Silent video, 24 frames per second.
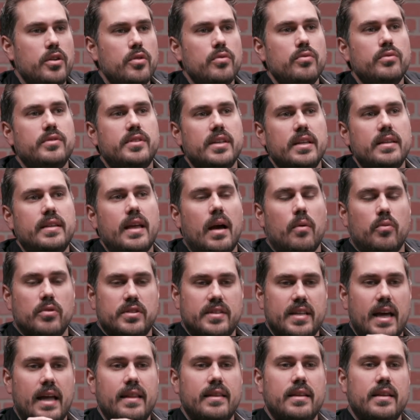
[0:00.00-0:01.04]
you did that,
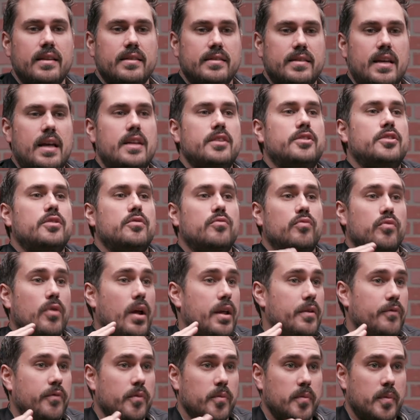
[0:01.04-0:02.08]
was that the intention
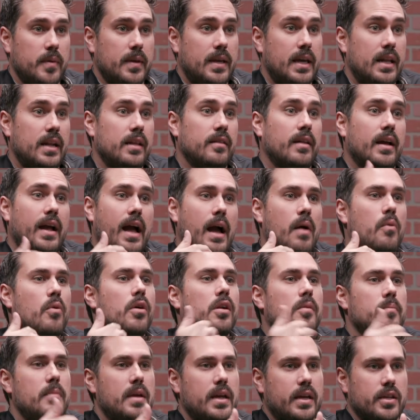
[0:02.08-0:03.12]
right from the beginning? Like, I
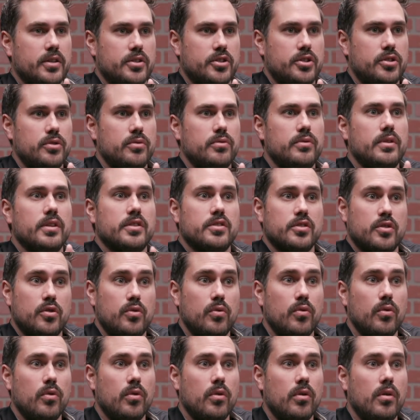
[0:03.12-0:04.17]
want to make a shoe that's
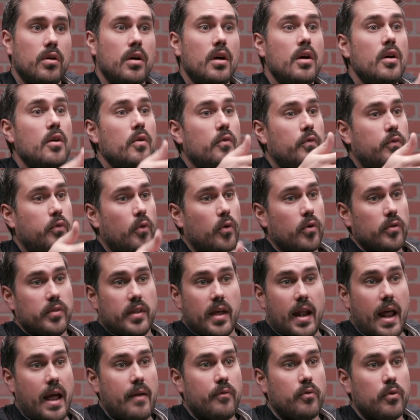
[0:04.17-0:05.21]
cool
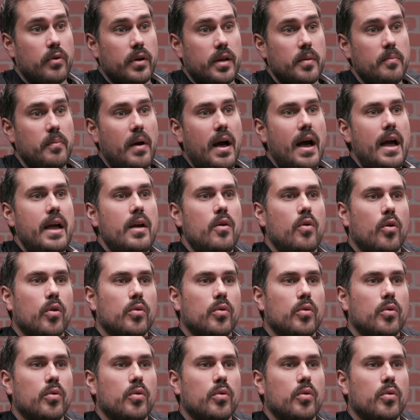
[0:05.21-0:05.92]
that everyone can buy?